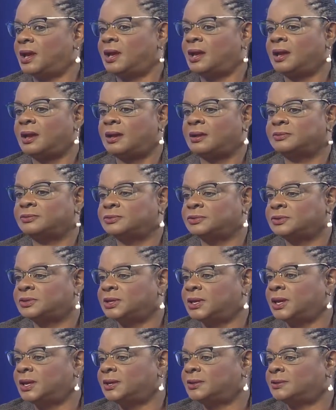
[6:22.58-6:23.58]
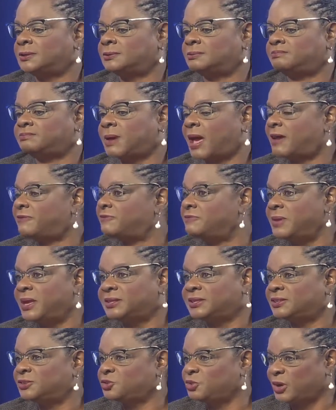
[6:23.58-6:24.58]
I've
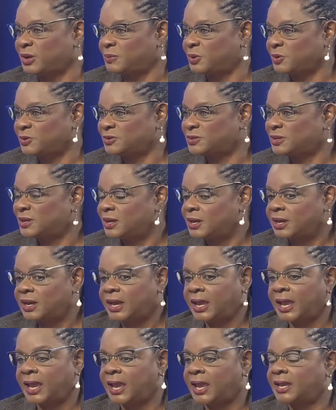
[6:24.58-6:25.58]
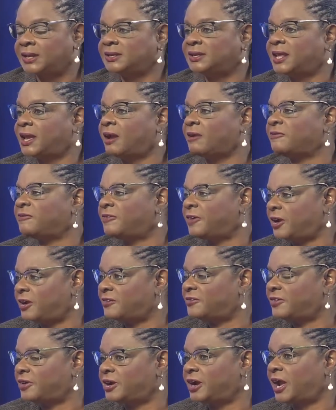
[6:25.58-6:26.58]
met Dreamers, and they are
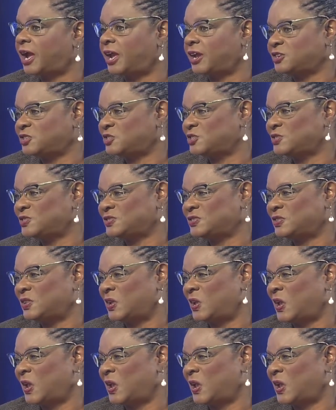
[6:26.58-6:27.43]
very, very anxious.